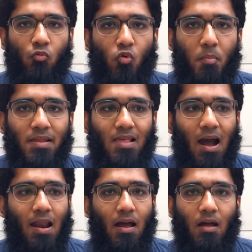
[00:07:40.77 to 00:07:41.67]
Women
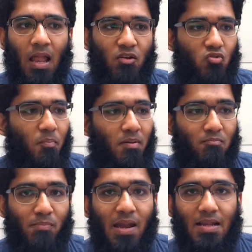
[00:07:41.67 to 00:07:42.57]
are a little bit
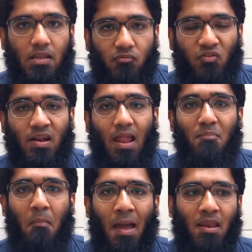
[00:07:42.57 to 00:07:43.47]
made different
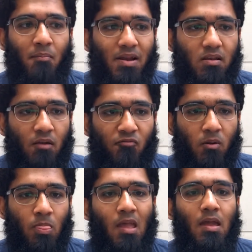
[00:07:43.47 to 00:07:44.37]
and men are made
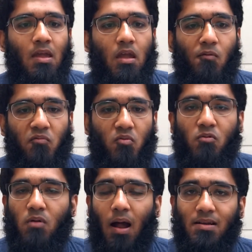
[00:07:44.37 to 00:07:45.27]
different. If
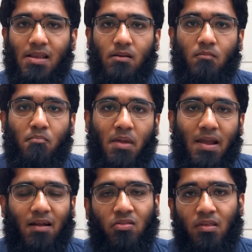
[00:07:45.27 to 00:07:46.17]
you
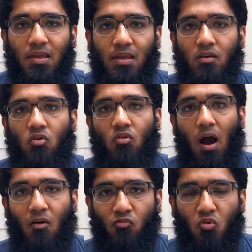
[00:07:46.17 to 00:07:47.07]
make a CEO,
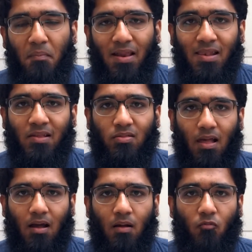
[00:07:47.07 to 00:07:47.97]
a woman,
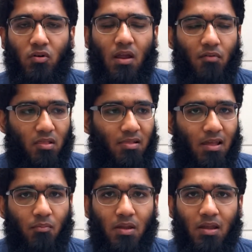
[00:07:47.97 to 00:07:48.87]
Lisa, whatever his
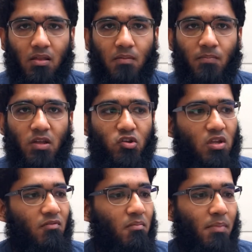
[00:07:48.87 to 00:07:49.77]
name is,
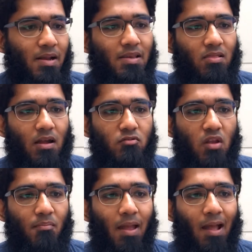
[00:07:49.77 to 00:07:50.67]
she will make this kind of
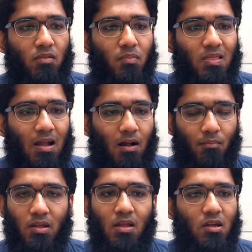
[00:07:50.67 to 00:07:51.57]
dumb ass mistake. I
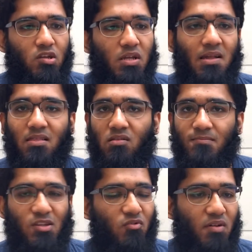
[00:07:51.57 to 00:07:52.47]
mean, she
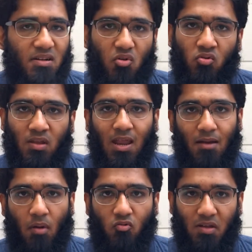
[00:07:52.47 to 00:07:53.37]
really don't care
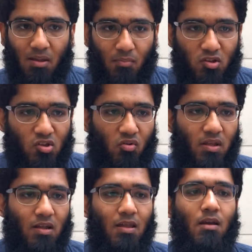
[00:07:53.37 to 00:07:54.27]
about gamers. She only
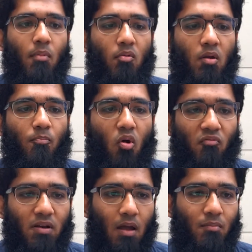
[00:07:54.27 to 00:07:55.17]
care about the
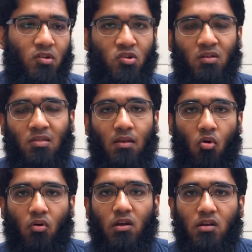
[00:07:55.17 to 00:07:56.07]
profit. I mean, she said,
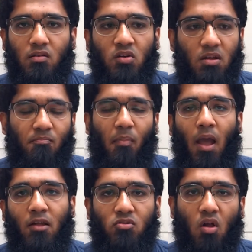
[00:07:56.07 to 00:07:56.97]
okay,
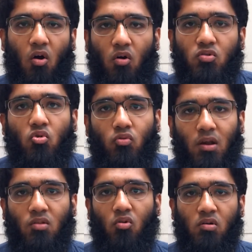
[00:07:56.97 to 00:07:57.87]
rebadge the
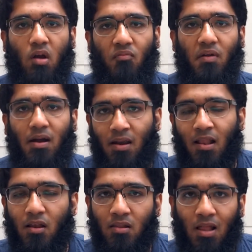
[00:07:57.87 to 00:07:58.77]
2-year-old graphic card
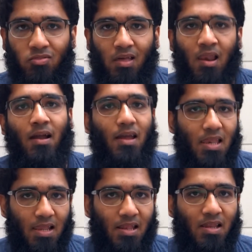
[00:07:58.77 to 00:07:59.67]
and let's sell
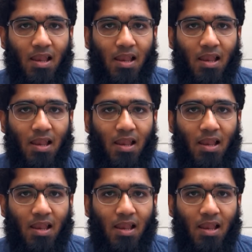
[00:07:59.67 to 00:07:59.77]
again and